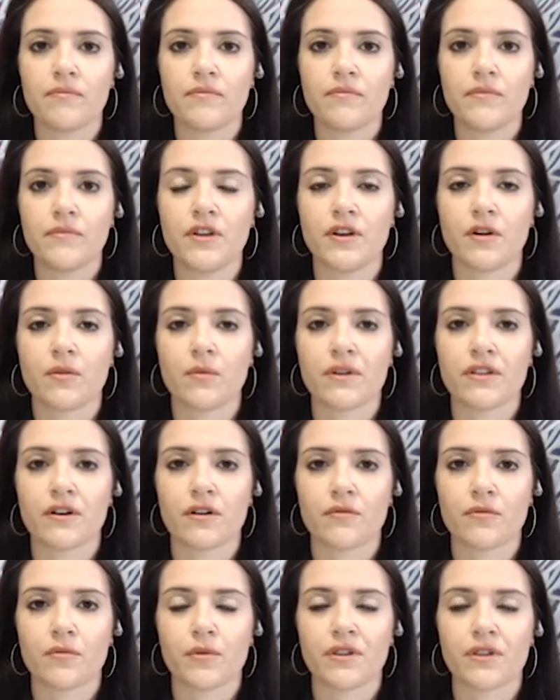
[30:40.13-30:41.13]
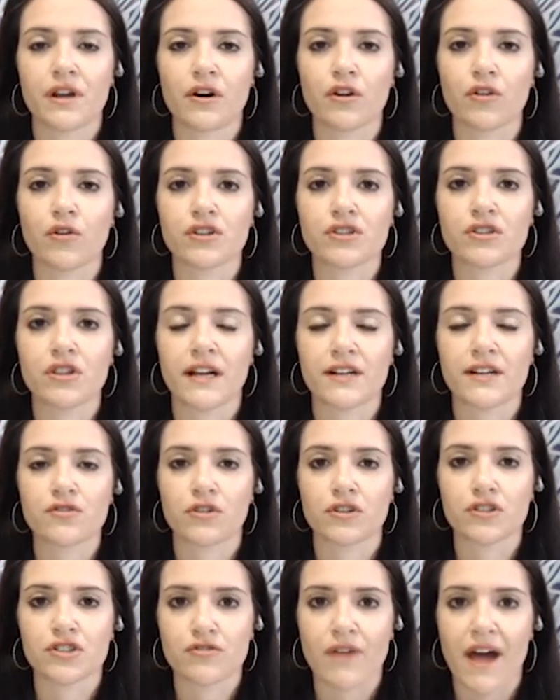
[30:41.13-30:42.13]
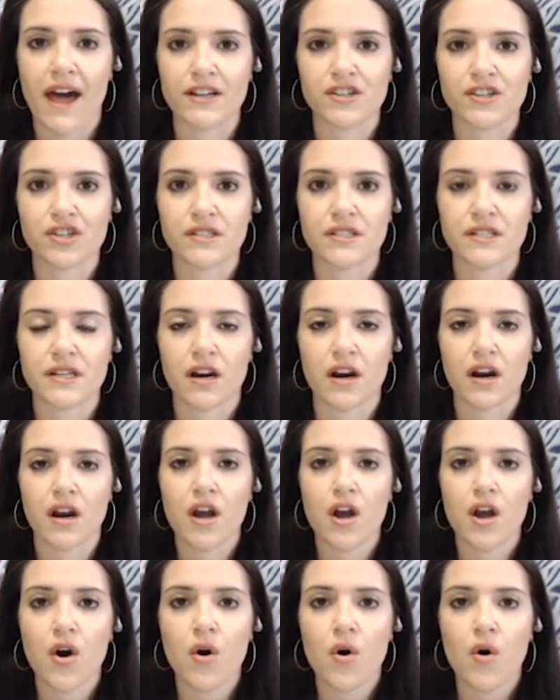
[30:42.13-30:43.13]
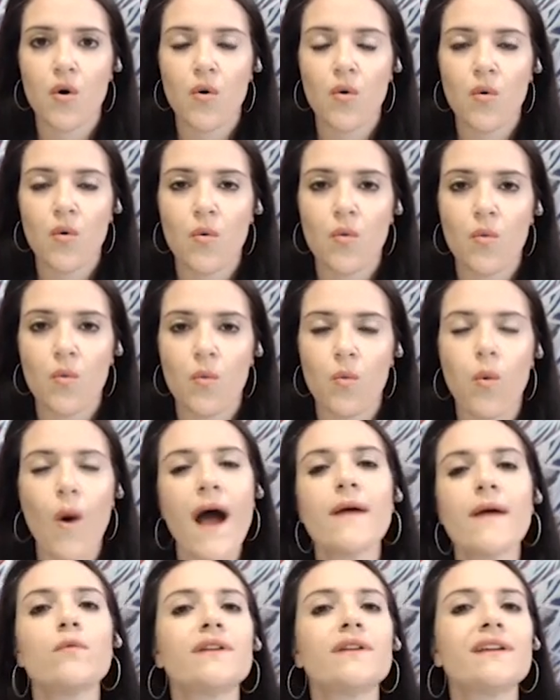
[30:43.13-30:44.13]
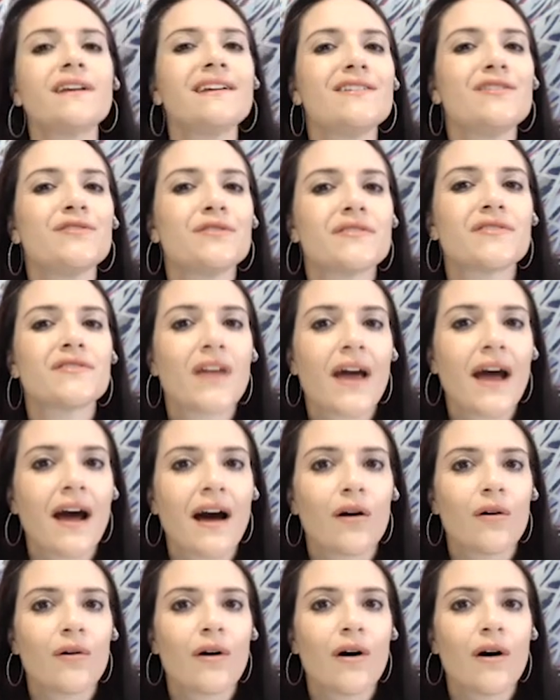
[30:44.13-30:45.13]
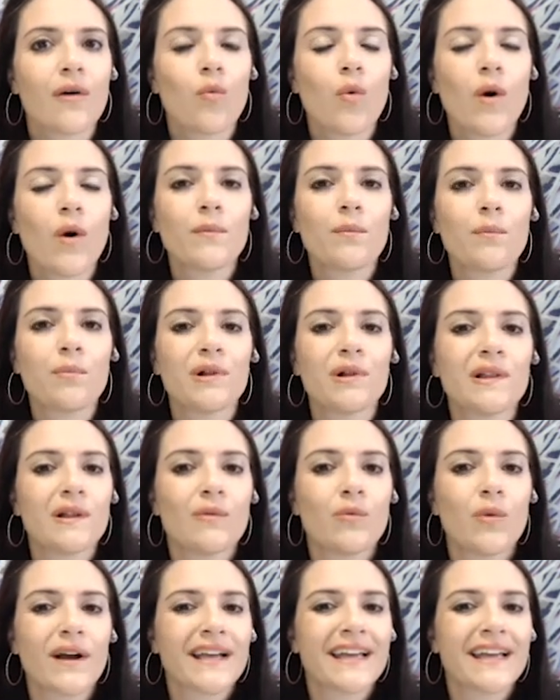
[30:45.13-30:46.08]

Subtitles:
with our electoral strategies here. Why would he do this now? What